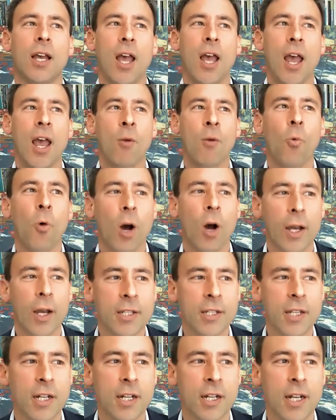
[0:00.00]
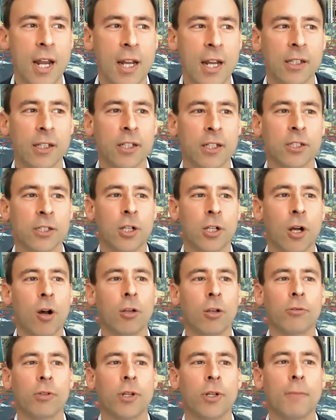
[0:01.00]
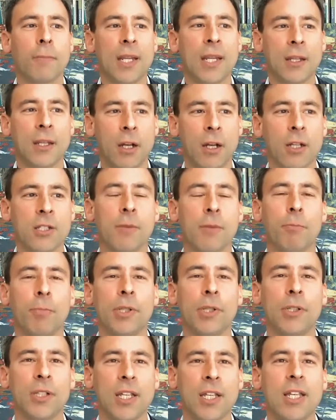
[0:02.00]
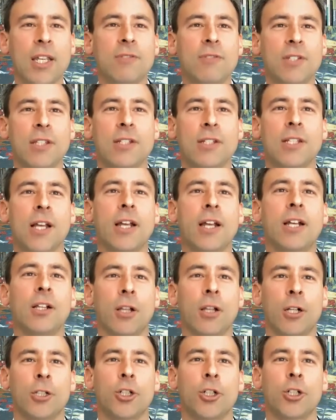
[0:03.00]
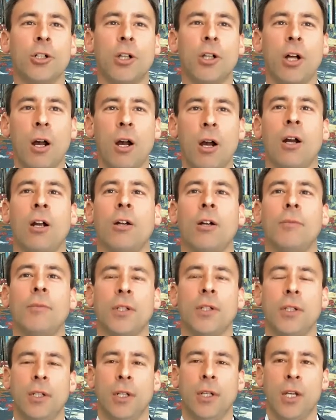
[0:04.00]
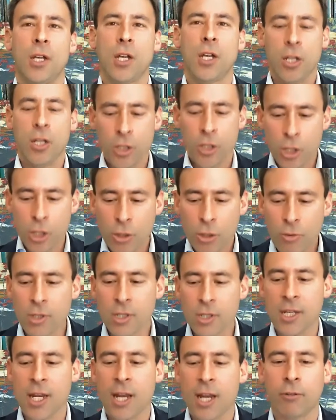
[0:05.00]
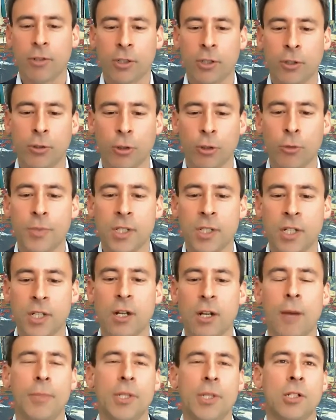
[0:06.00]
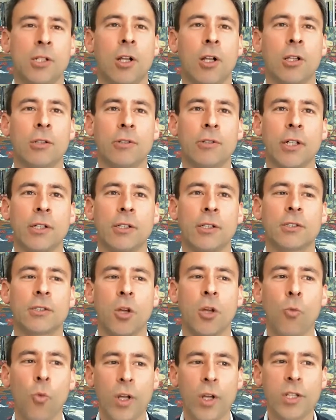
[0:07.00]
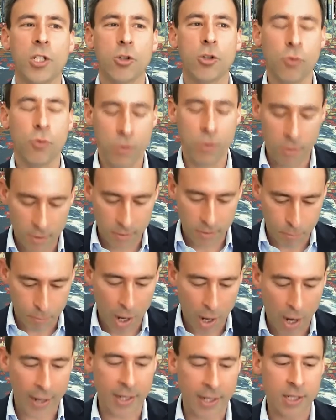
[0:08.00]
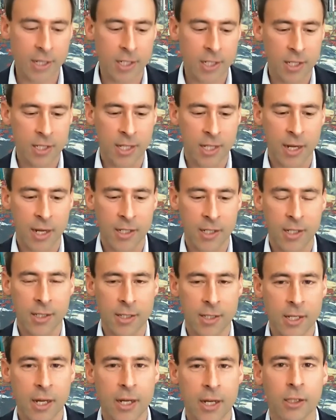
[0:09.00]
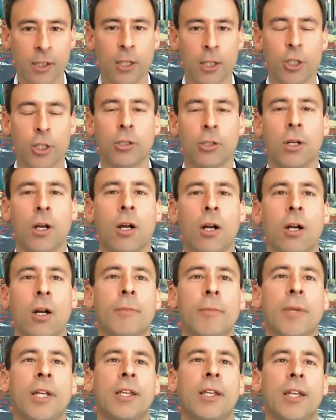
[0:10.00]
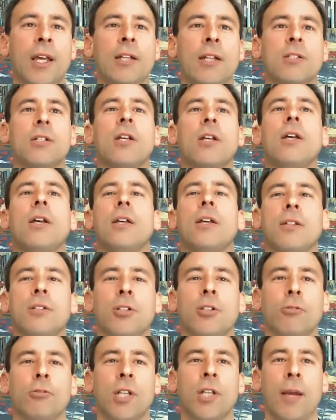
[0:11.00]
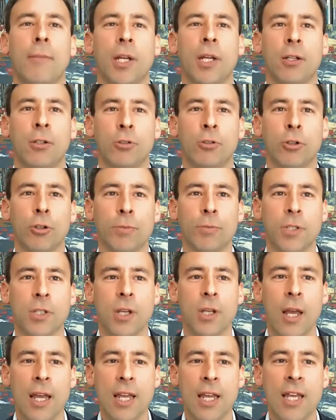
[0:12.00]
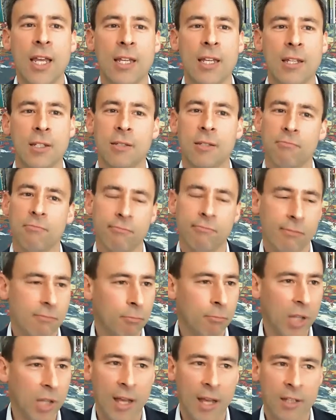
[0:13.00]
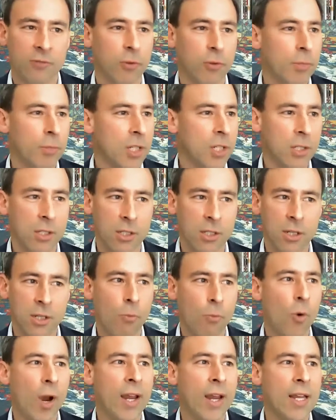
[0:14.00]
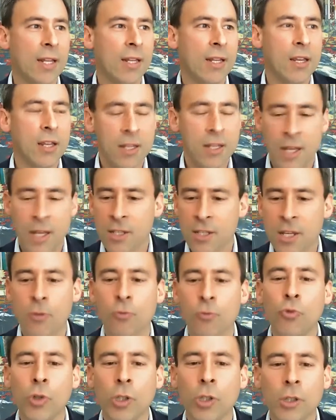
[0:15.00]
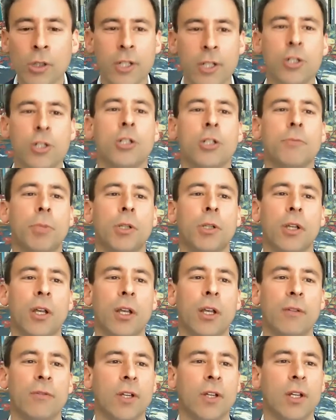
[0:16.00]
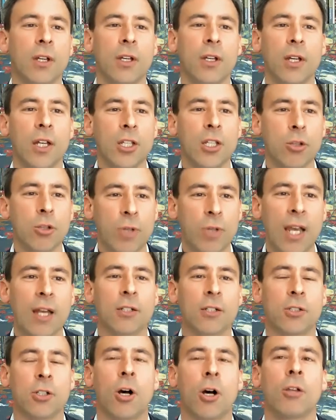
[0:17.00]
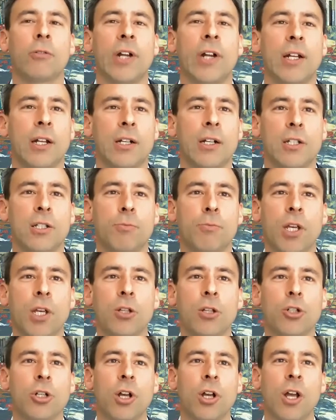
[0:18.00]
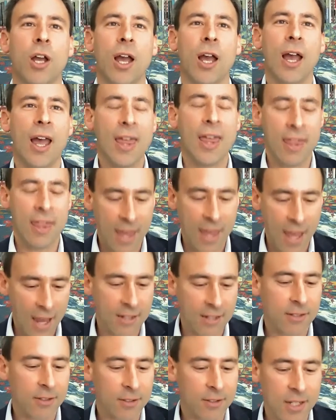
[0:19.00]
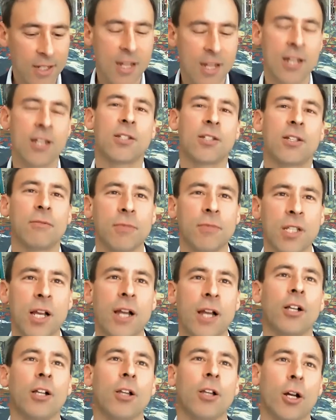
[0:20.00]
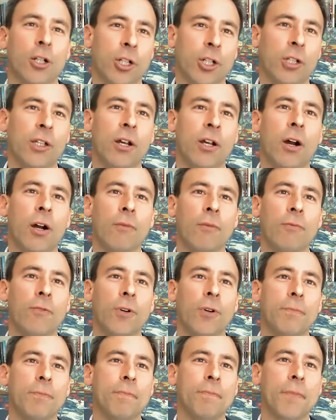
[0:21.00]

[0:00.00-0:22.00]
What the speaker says: And why is it innately intolerant? Because it believes that psychological harm to the sacred groups cannot be tolerated. So once you buy into this idea that psychological harm against the totemic groups is blasphemous in some way, it's a religious belief. You can't tolerate any speech that is psychologically harmful.